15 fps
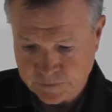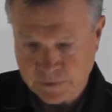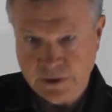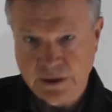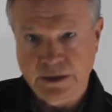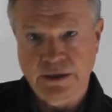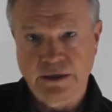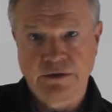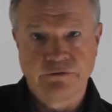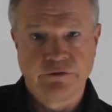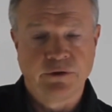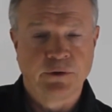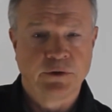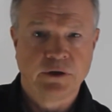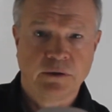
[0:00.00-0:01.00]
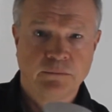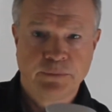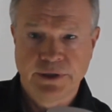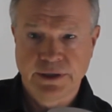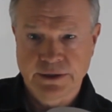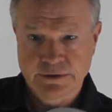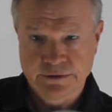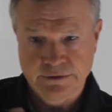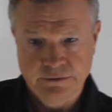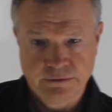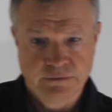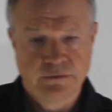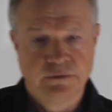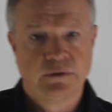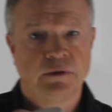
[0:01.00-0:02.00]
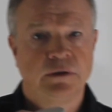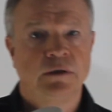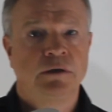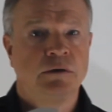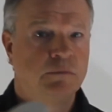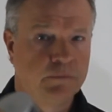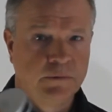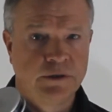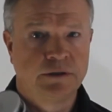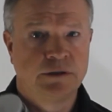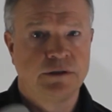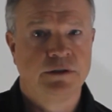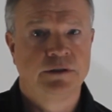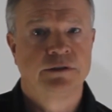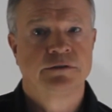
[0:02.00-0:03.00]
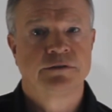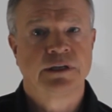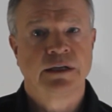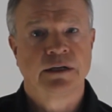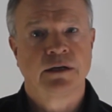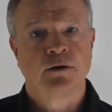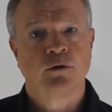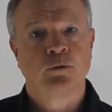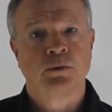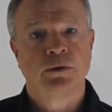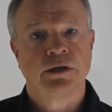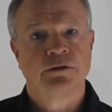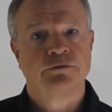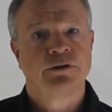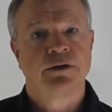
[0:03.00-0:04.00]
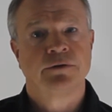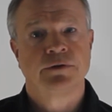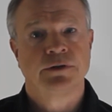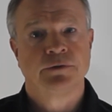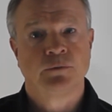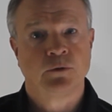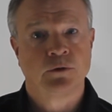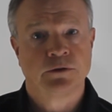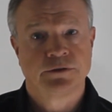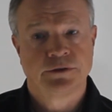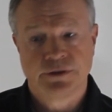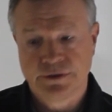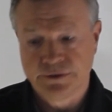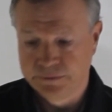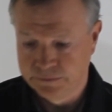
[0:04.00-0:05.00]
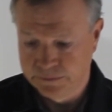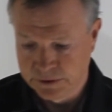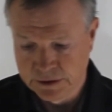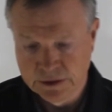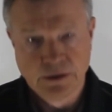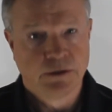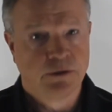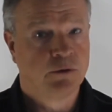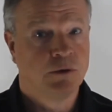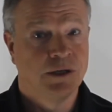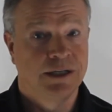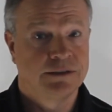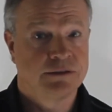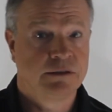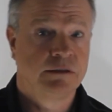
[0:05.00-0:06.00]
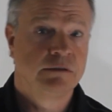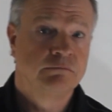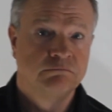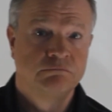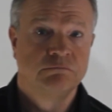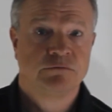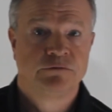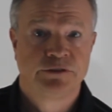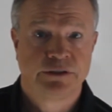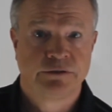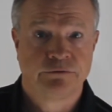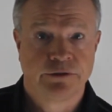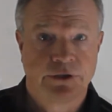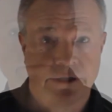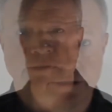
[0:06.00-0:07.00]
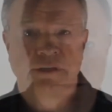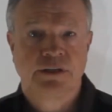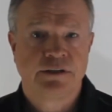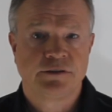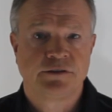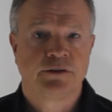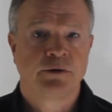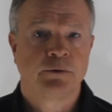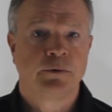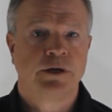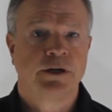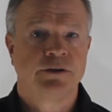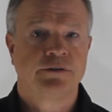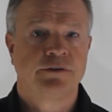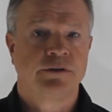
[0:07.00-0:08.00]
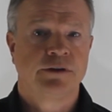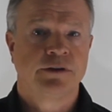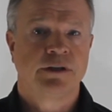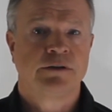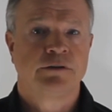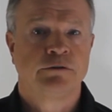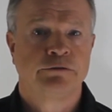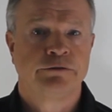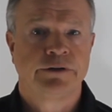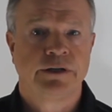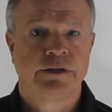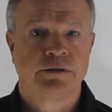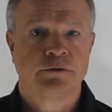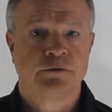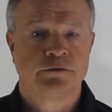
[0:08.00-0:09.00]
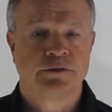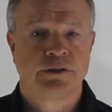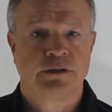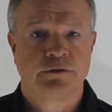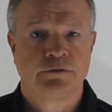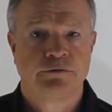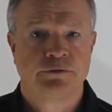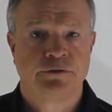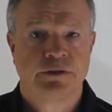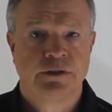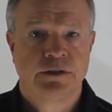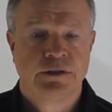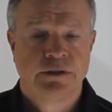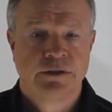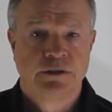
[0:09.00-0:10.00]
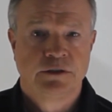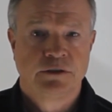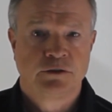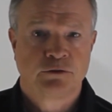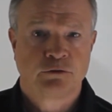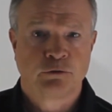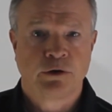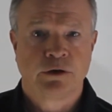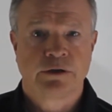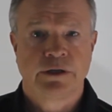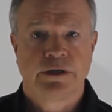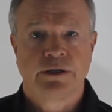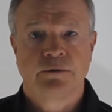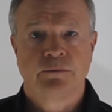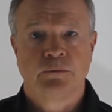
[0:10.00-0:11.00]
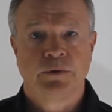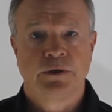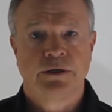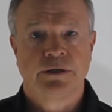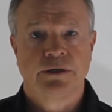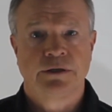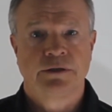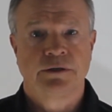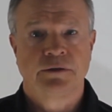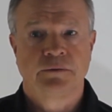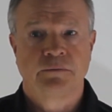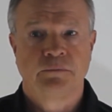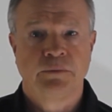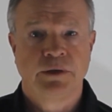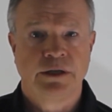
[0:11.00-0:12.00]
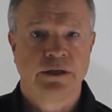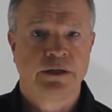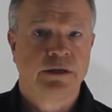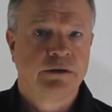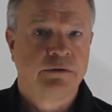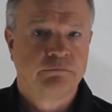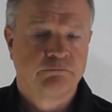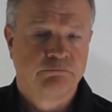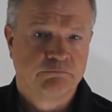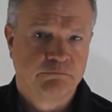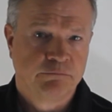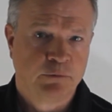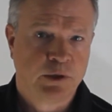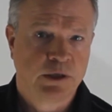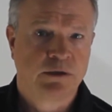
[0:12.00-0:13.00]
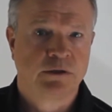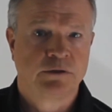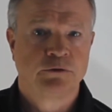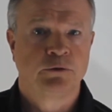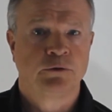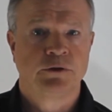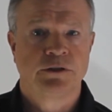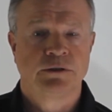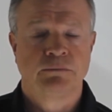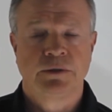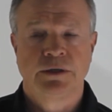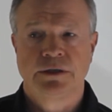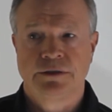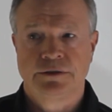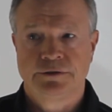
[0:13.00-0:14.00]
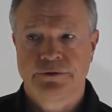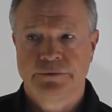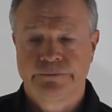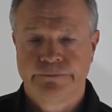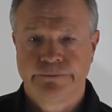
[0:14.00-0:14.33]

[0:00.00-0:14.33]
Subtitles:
Again, very compact with the standard Lopolight 5-year warranty, no hassle, fit and forget. In the situation that you find yourself struggling with meeting regulatory demands,